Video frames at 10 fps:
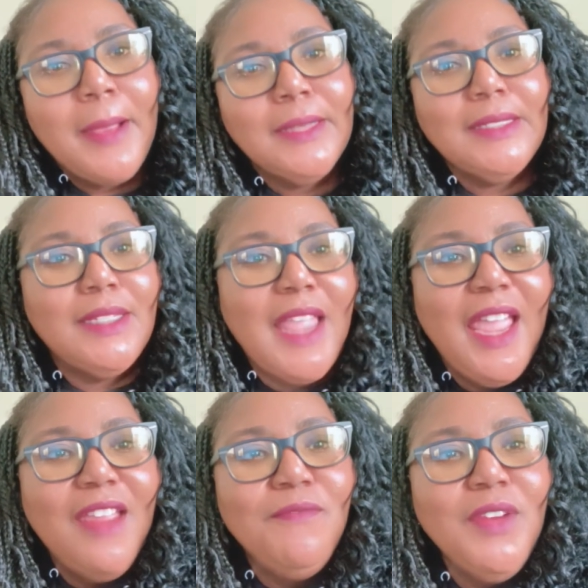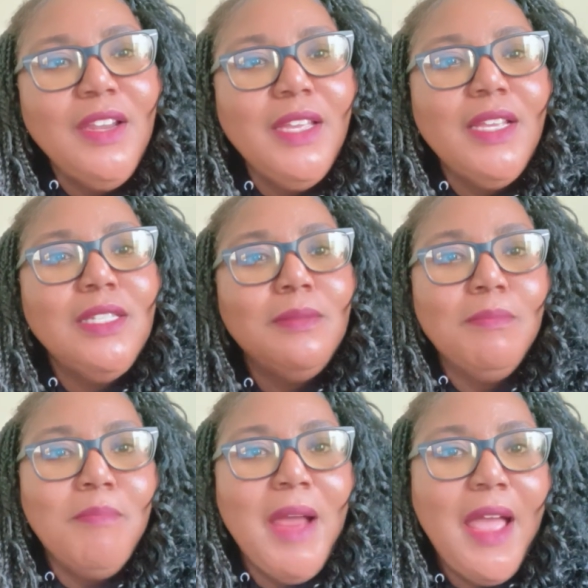stay fearless.
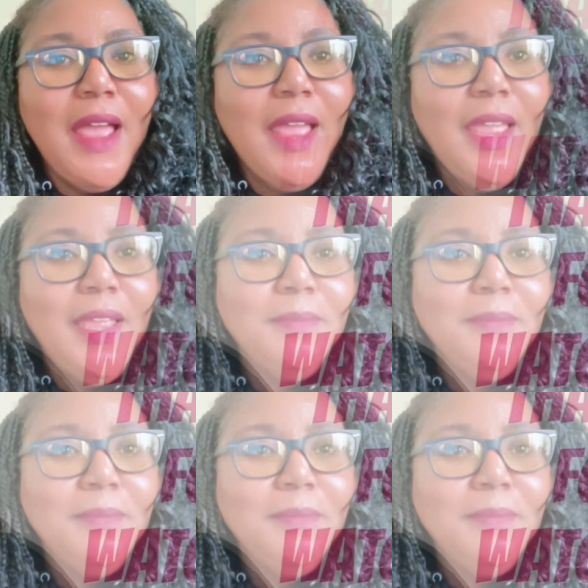Bye.